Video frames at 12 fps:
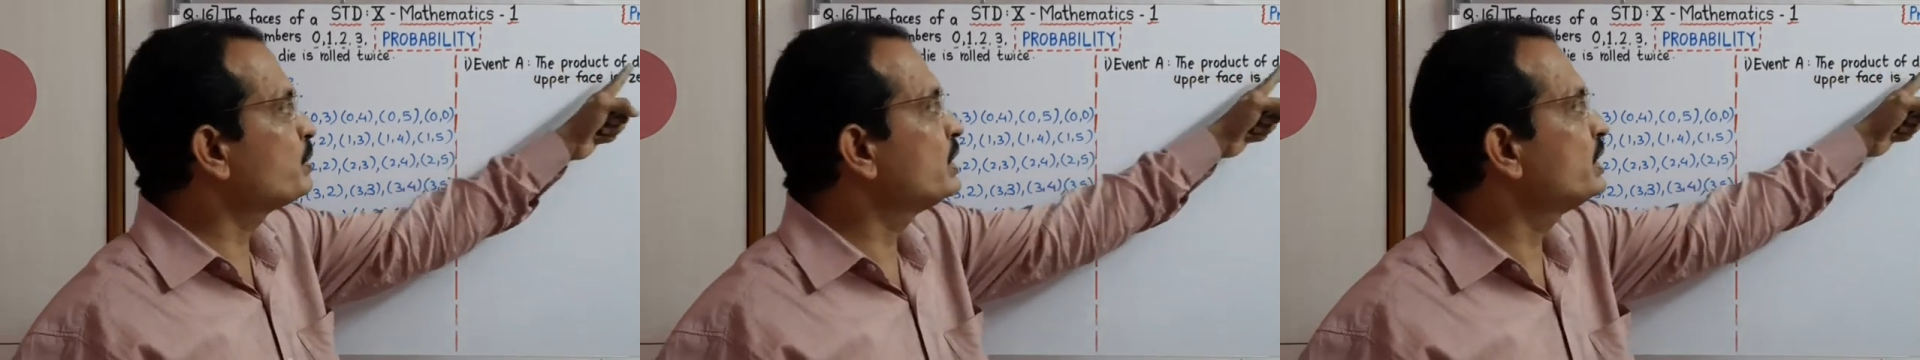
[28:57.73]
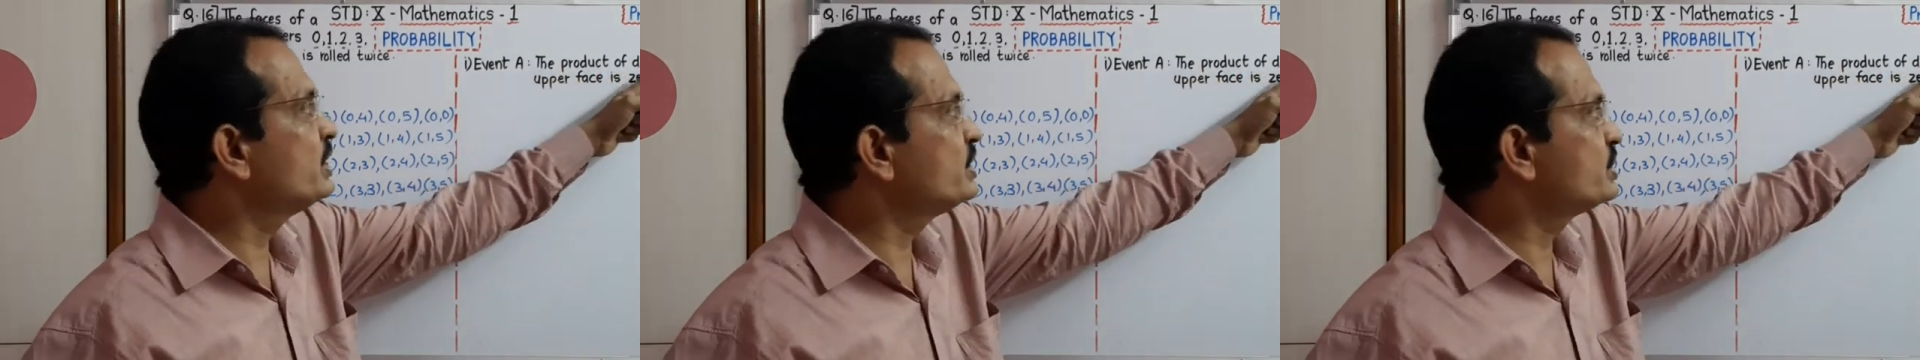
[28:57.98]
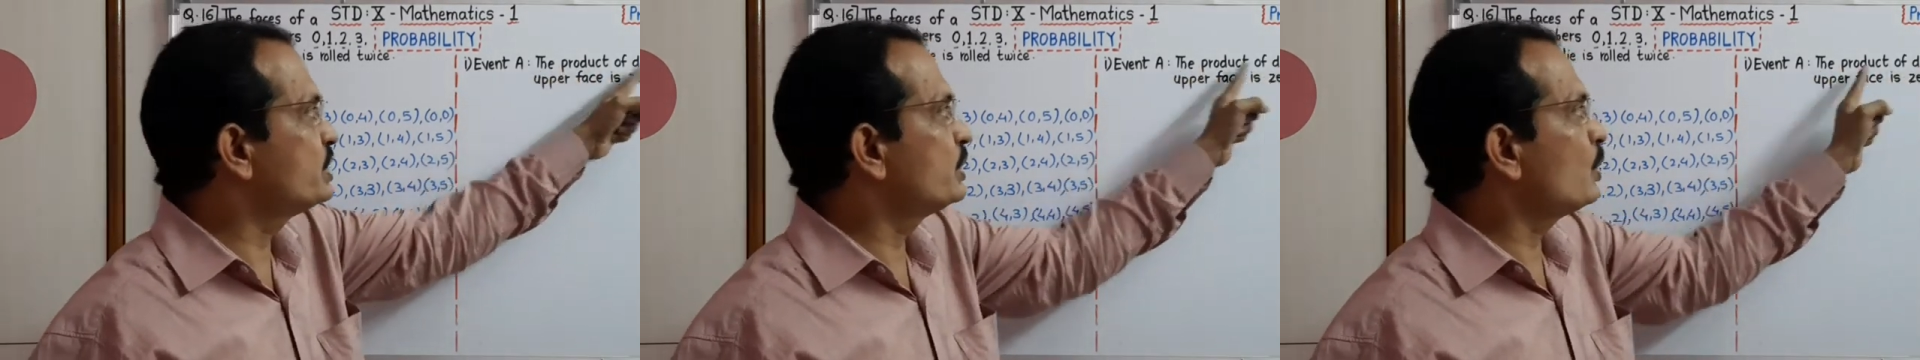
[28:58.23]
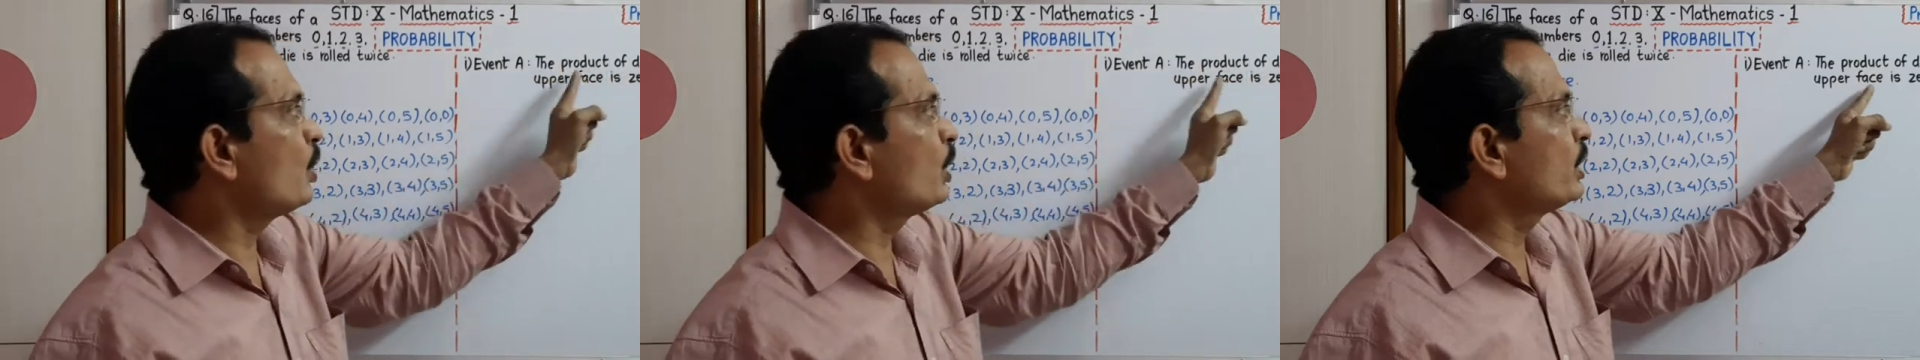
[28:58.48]
the
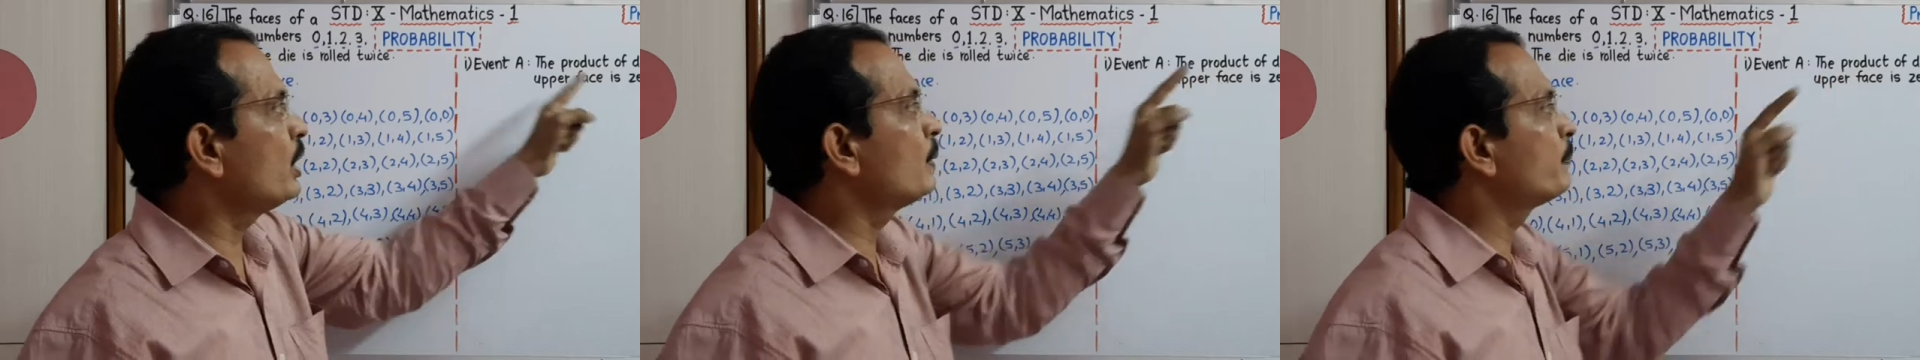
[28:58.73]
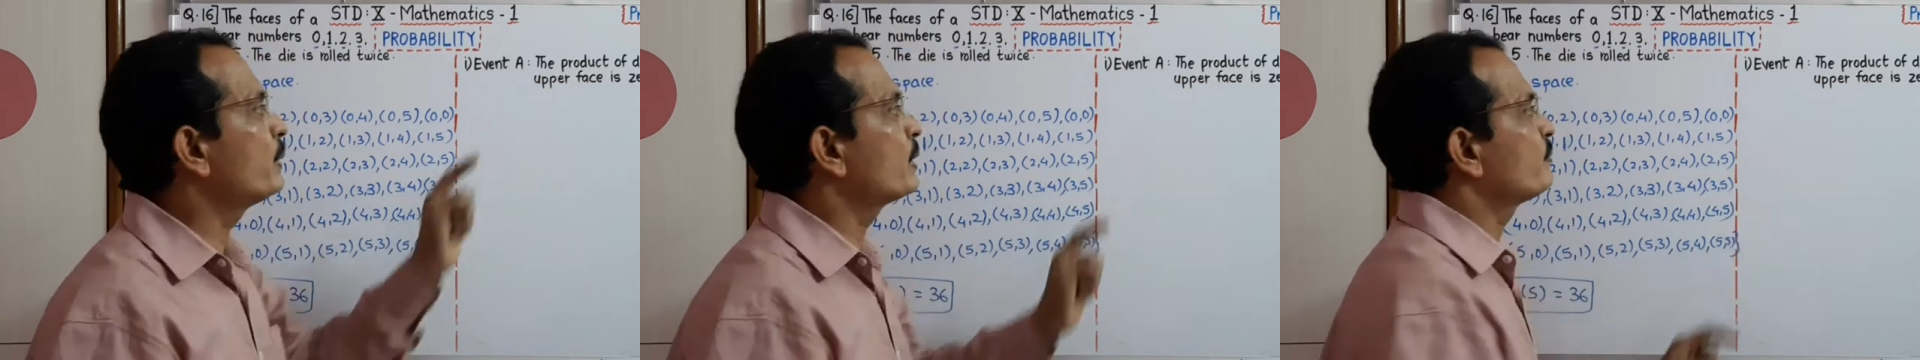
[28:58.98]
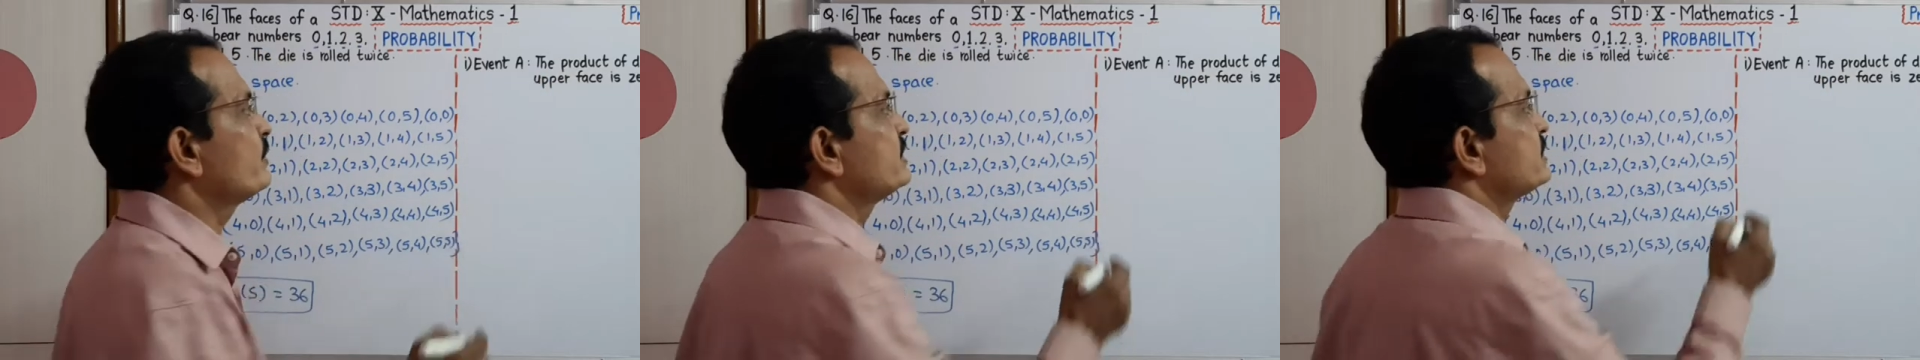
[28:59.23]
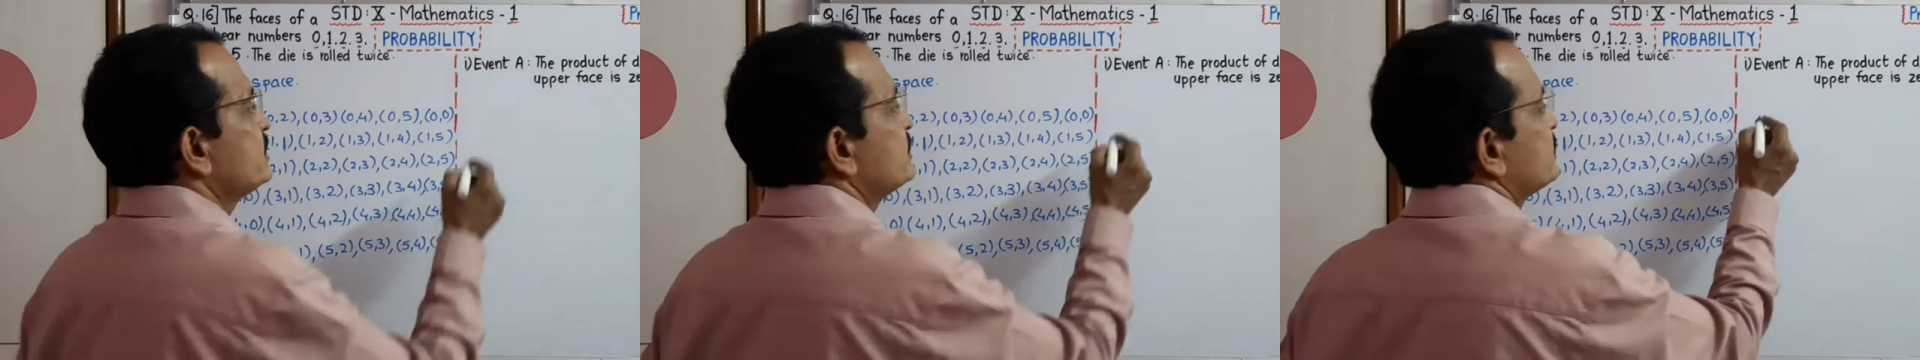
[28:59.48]
digit on upper face
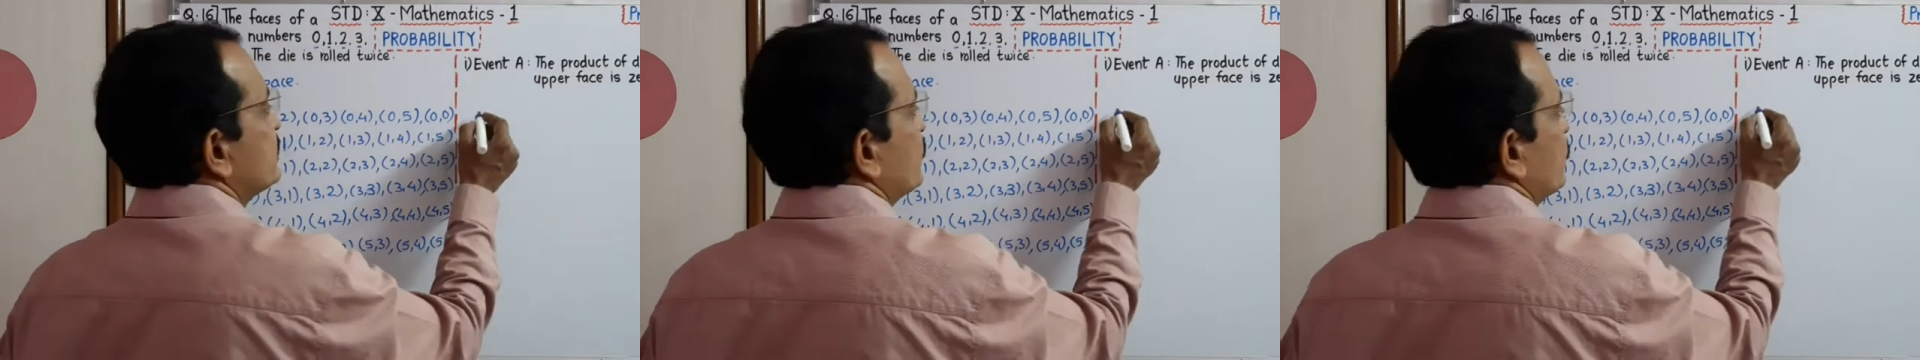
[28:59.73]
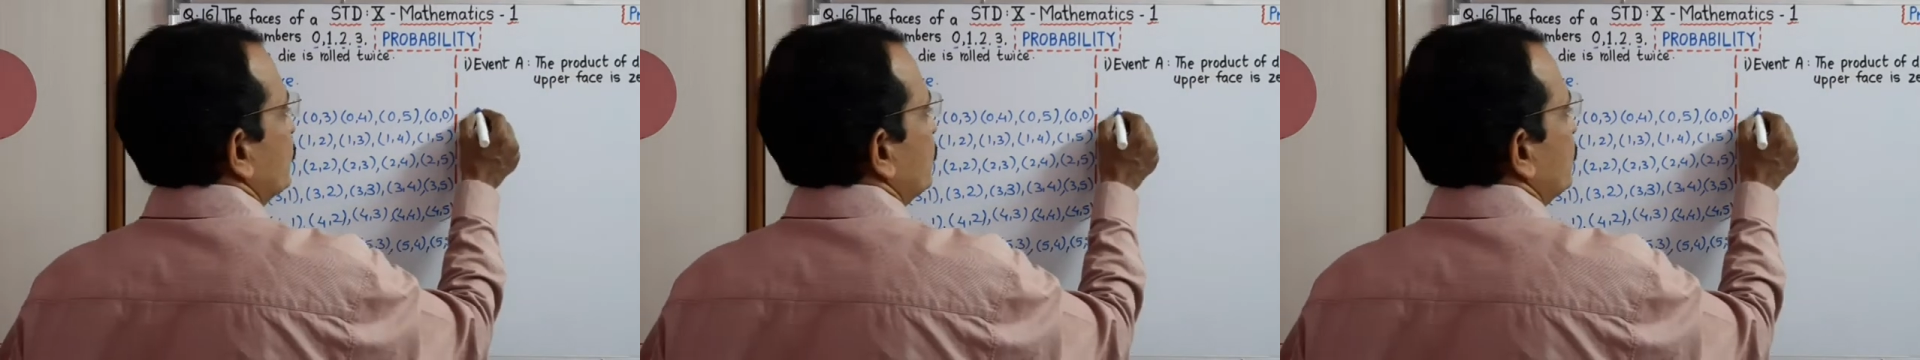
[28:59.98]
is 0.